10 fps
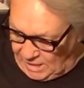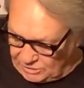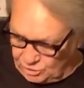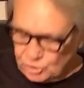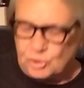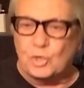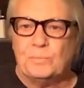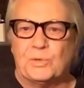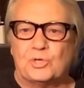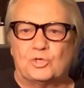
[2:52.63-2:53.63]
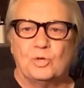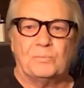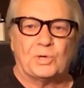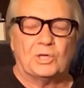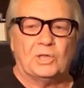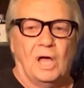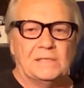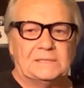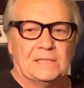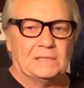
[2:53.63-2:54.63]
Super, super
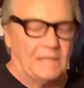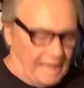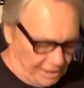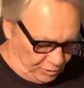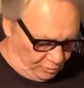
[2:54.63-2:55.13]
glossy lacquer